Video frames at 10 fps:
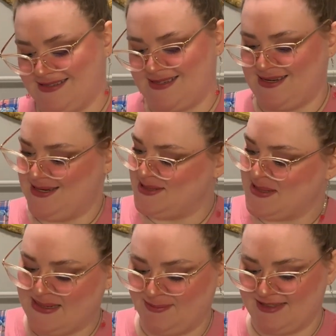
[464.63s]

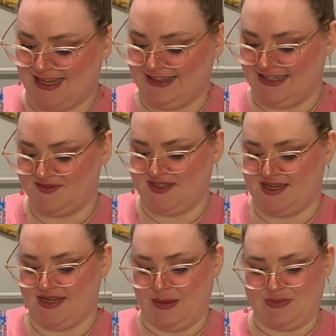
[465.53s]
teacups. I love
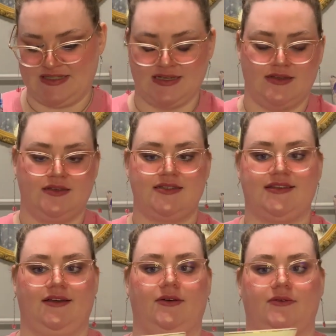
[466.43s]
teacups.
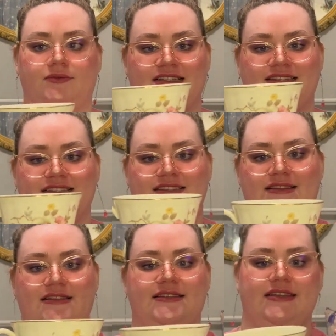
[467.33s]
So this is
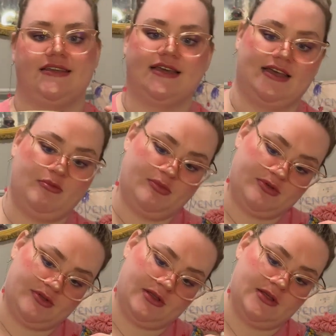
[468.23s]
the teacup.
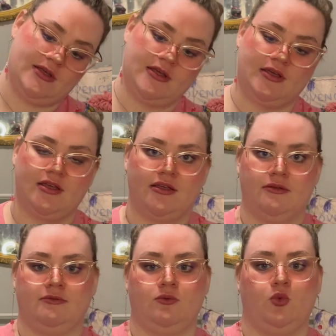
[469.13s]

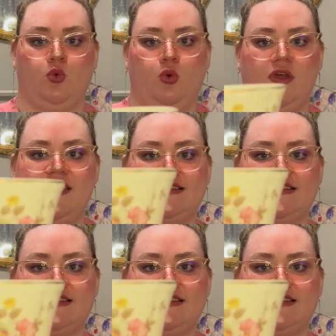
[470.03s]
Ooh, and the